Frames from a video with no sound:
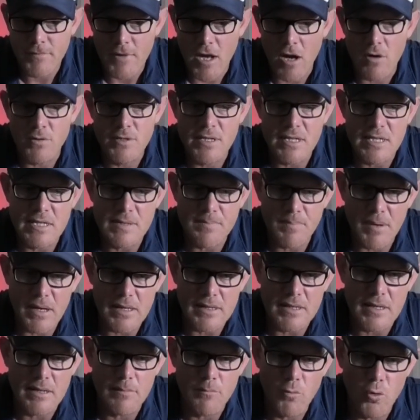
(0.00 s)
I was
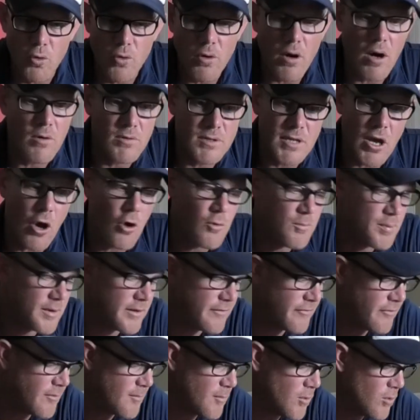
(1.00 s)
expecting more, I was
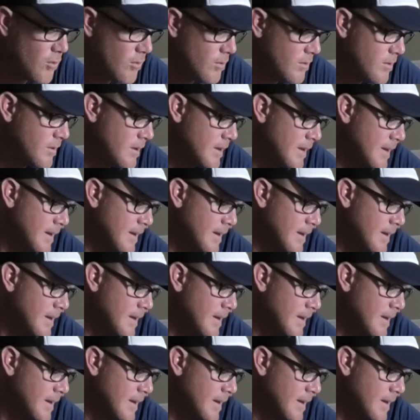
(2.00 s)
hoping for more.